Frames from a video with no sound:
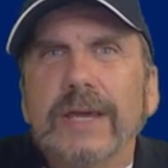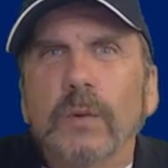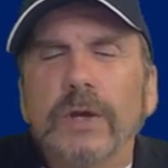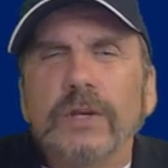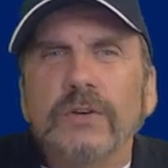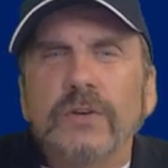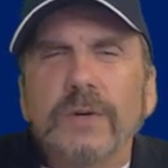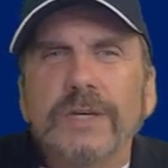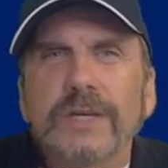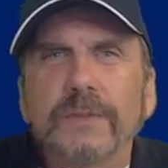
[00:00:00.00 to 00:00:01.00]
when you're
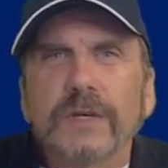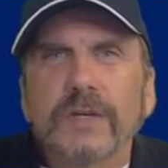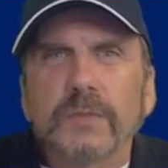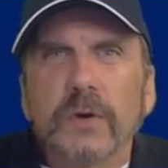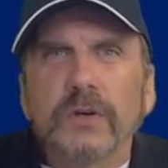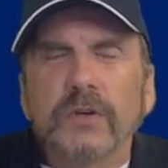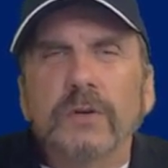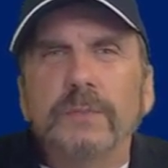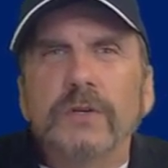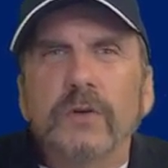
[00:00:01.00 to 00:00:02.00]
doing something in Spark, you
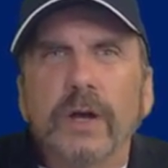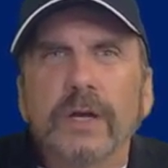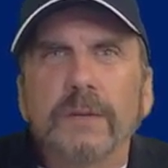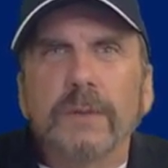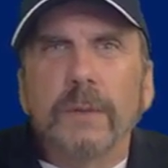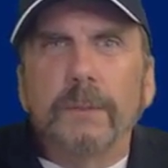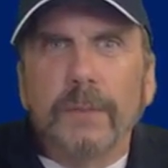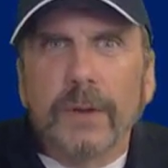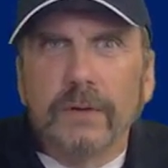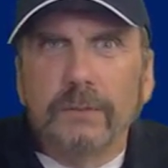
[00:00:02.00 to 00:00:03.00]
could be talking about
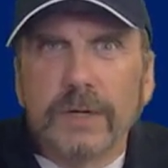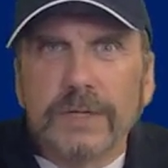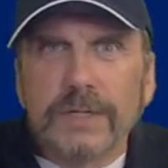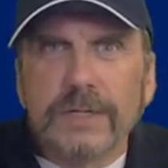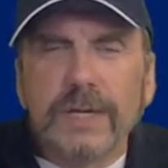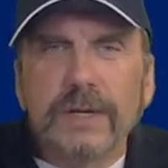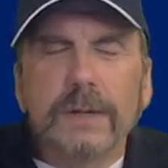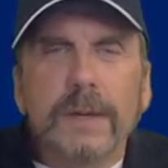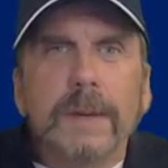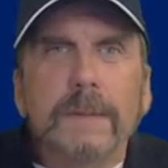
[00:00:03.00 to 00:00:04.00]
petabytes of data,
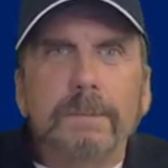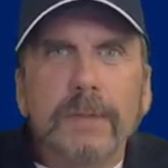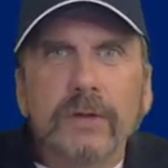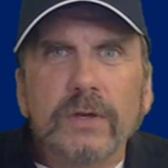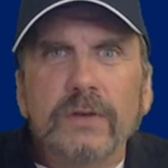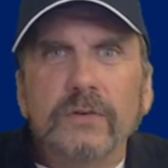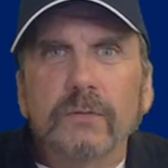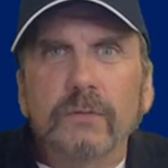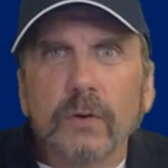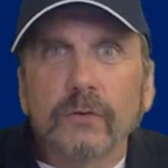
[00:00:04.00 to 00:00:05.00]
billions
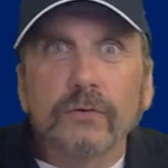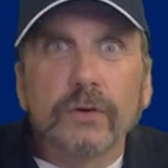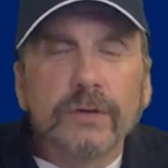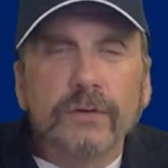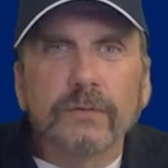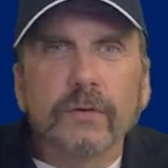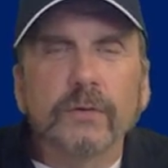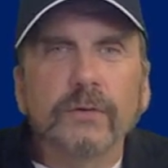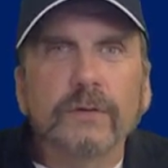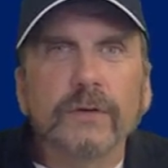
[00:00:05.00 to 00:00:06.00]
of rows, trillions of
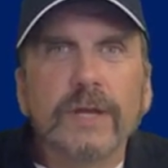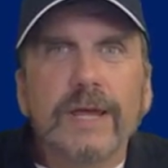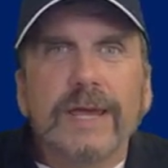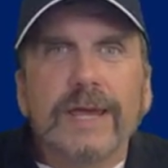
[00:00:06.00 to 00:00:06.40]
rows even,